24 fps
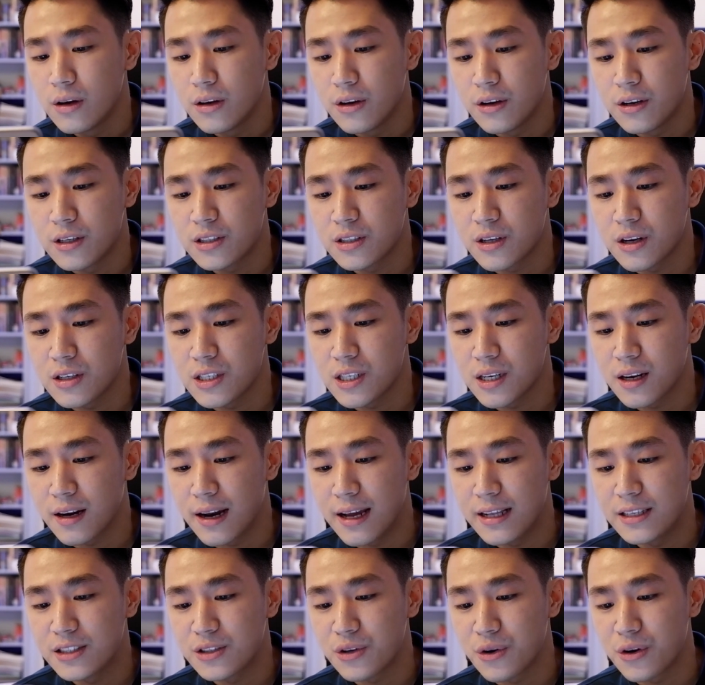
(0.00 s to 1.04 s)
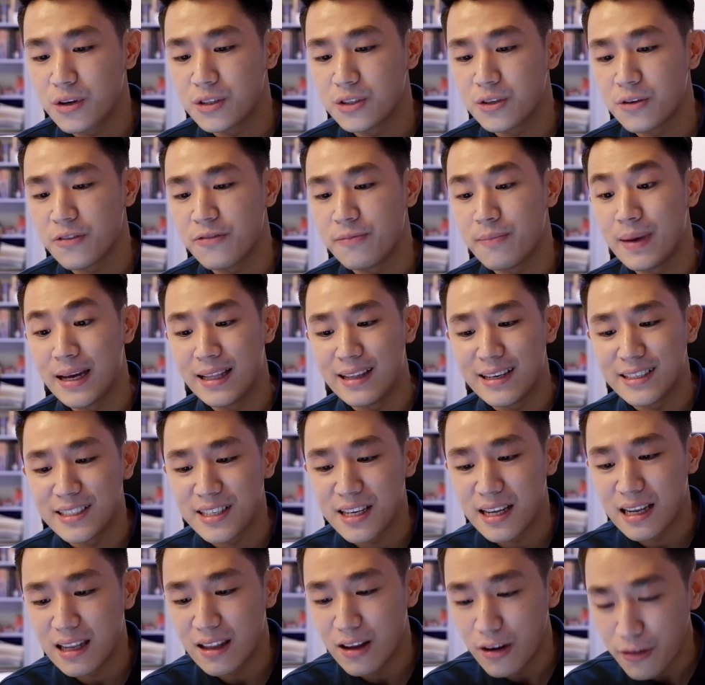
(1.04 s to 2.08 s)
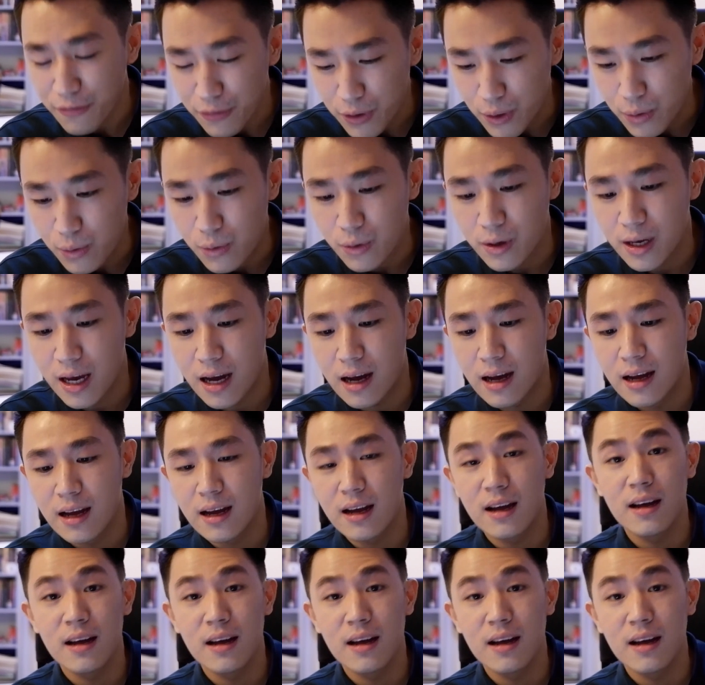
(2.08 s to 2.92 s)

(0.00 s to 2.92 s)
You're such a great source of medicine. Love you, Kuya.